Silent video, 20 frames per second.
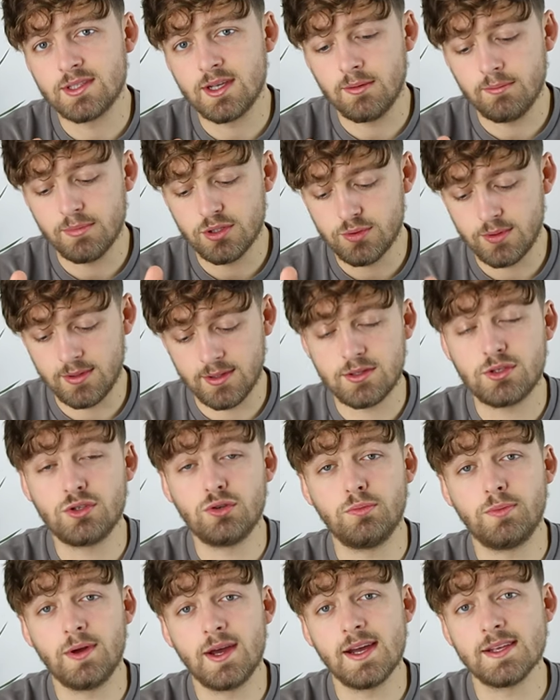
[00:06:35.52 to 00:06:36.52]
sign between the
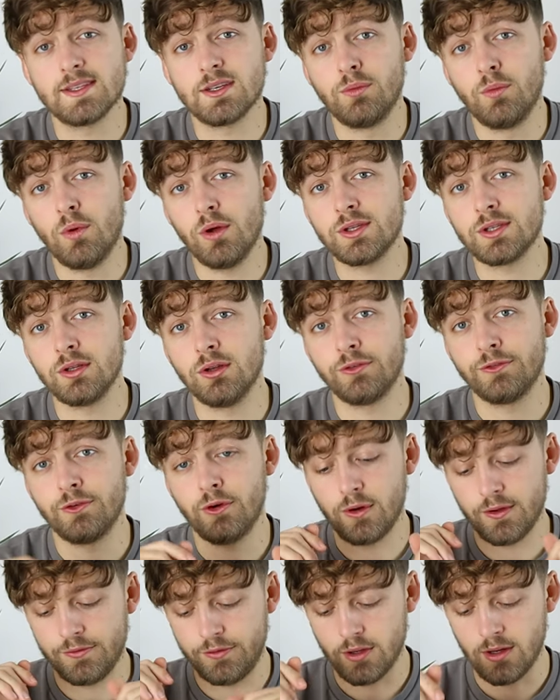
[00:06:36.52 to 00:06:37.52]
two pairs and what to look
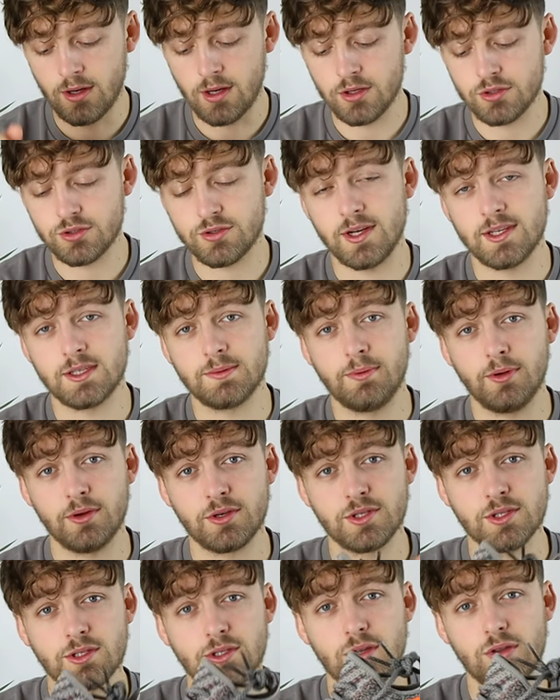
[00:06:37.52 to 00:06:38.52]
for if you are trying to
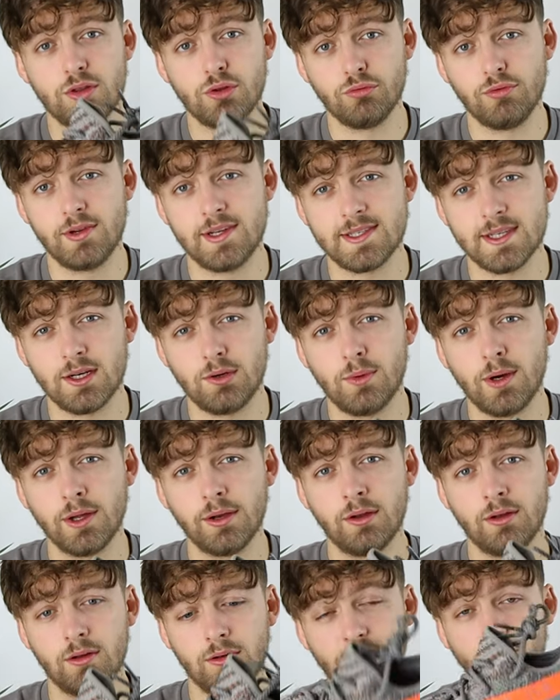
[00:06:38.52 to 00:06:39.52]
purchase the retail one.
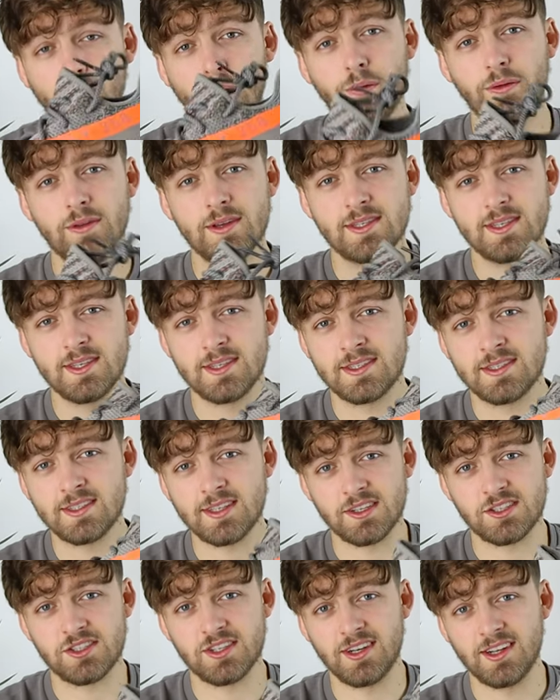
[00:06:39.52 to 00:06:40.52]
God, this is
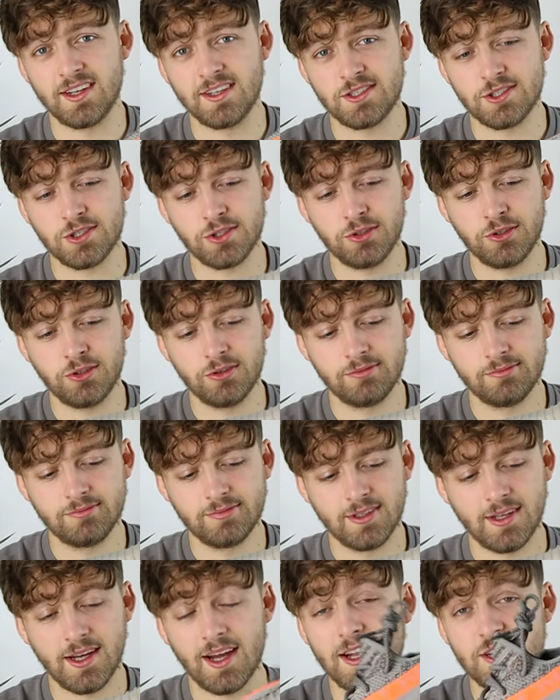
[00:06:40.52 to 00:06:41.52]
such a nice shoe.
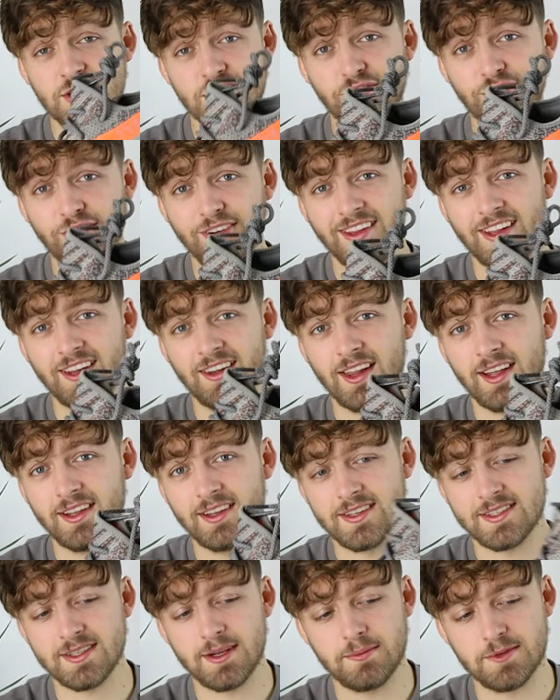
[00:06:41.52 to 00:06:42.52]
I actually really like
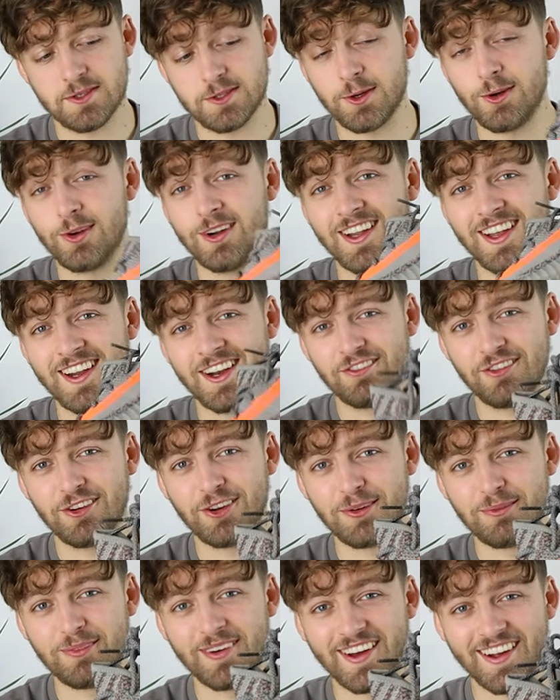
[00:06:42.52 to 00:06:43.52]
this and I'm so glad I've got
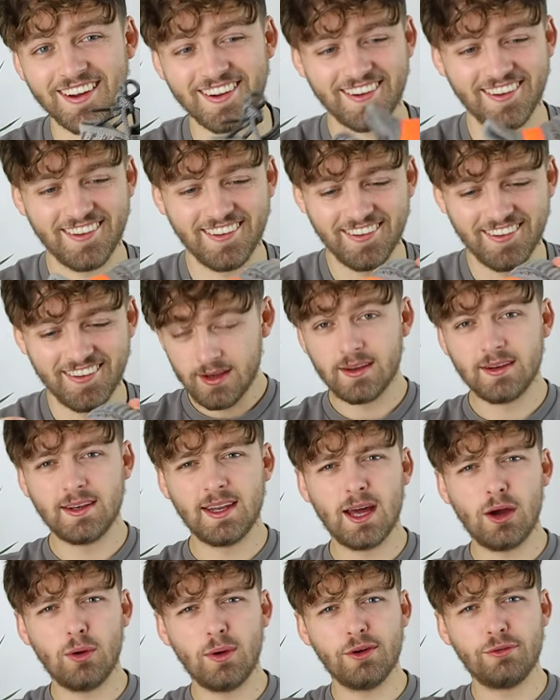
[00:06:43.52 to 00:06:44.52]
it back.
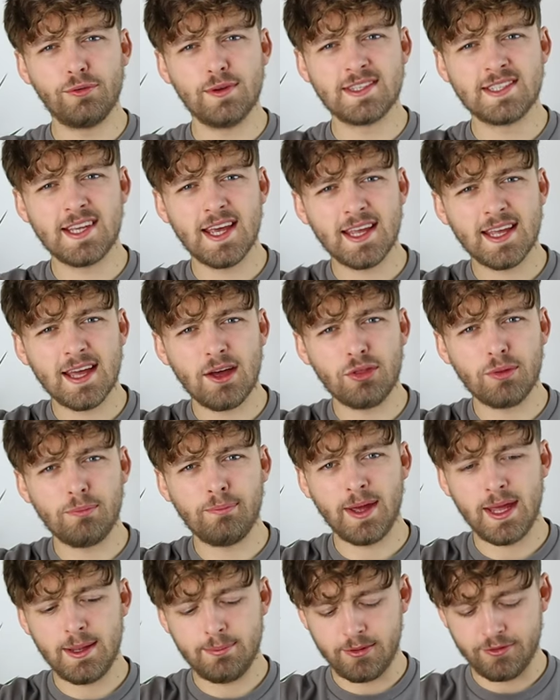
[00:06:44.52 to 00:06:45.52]
Now, if we take out the
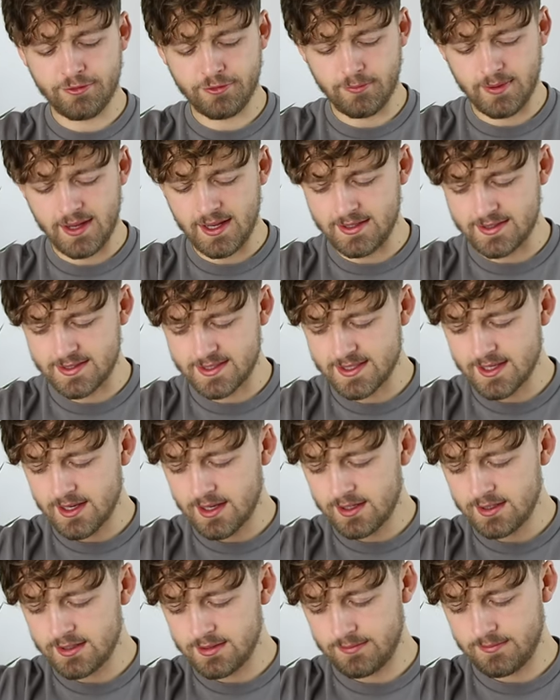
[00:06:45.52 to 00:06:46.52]
paper from
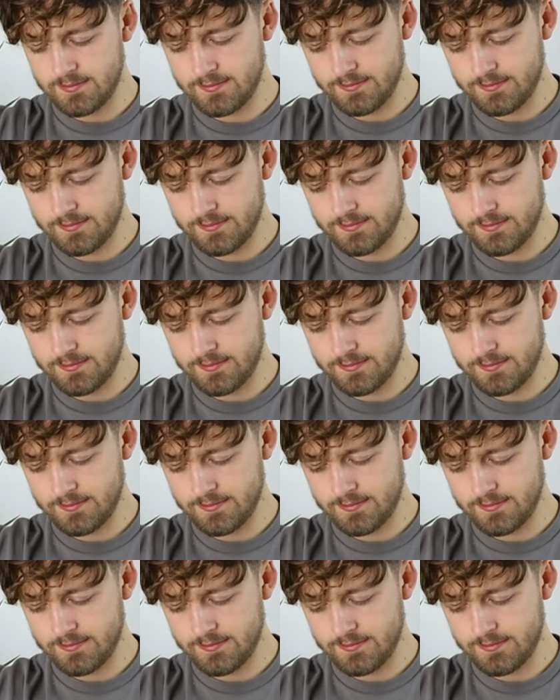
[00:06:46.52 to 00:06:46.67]
inside,